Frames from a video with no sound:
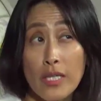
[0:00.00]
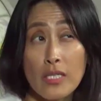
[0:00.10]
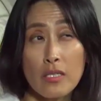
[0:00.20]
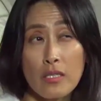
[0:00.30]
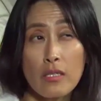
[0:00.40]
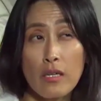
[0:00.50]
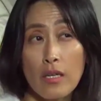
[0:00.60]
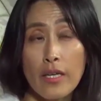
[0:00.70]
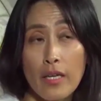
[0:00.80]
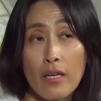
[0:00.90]

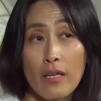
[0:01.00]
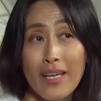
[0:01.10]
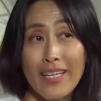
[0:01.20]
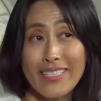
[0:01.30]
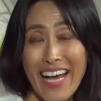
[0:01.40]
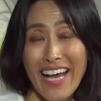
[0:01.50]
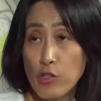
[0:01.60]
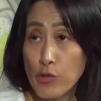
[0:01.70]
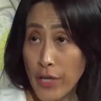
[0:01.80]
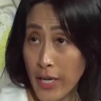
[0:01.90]
necessarily
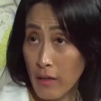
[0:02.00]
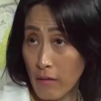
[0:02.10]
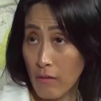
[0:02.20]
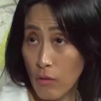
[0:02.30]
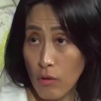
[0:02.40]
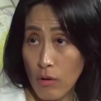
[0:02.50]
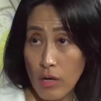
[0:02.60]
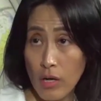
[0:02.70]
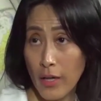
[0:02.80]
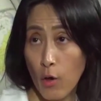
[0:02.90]
exaggerate
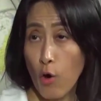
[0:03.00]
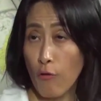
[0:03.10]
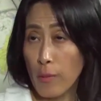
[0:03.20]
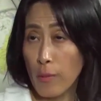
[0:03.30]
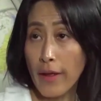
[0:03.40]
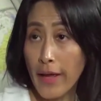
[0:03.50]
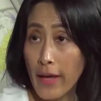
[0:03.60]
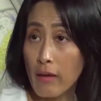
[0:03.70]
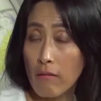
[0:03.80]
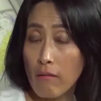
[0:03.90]
or like
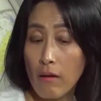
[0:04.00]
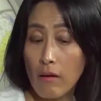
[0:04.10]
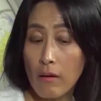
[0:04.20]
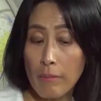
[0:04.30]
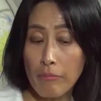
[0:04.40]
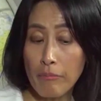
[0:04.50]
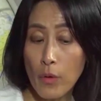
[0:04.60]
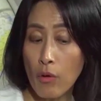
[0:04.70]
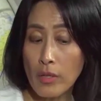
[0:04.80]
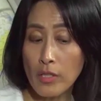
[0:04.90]
overplay
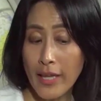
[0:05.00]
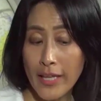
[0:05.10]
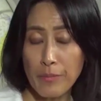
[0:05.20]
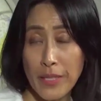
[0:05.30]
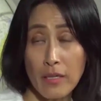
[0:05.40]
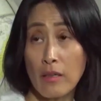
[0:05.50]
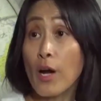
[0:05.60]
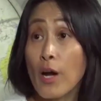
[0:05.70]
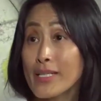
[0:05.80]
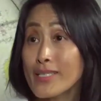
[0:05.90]
um, or like be an
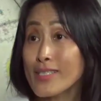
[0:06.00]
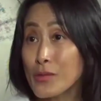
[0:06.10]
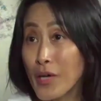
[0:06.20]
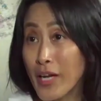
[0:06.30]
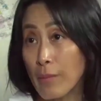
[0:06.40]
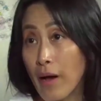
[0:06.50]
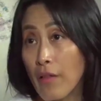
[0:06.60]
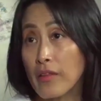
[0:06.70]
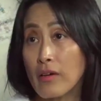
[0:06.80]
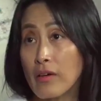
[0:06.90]
alarmist right
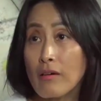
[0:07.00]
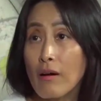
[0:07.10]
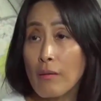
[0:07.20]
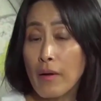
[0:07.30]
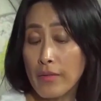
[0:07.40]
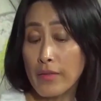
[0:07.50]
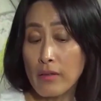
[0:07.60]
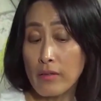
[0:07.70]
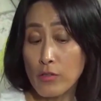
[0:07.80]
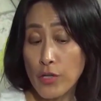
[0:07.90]
about the uh,
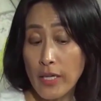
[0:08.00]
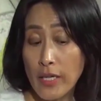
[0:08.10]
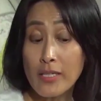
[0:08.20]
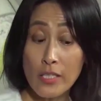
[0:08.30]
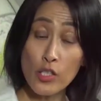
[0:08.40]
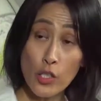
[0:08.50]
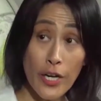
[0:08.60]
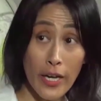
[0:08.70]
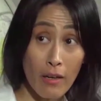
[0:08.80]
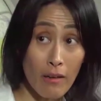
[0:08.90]
the, the treaty it's
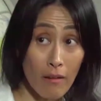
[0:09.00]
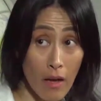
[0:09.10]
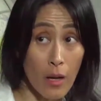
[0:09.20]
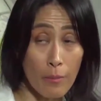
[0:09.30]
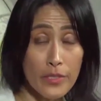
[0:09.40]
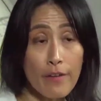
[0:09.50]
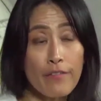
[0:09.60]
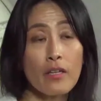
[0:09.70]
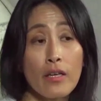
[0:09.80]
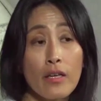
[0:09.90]
concerning um,
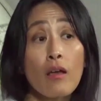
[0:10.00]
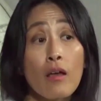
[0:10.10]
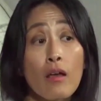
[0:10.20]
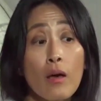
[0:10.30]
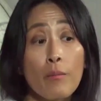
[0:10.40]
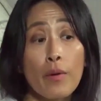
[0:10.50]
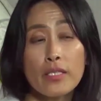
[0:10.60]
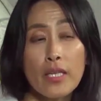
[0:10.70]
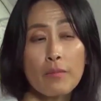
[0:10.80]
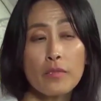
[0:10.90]
definitely
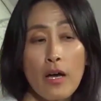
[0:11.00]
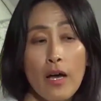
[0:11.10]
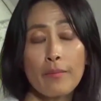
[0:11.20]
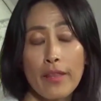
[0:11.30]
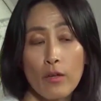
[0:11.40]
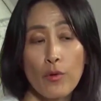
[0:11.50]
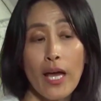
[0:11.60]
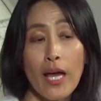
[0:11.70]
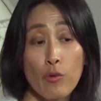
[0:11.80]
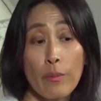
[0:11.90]
but at the same time i think
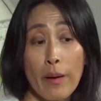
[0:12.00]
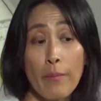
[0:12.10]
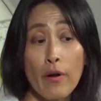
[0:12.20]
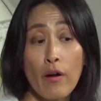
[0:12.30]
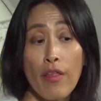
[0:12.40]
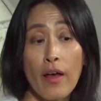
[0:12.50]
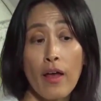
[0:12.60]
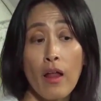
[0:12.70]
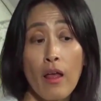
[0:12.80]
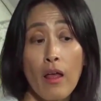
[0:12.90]
we have to remember
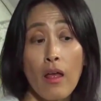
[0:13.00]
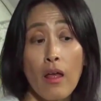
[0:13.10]
that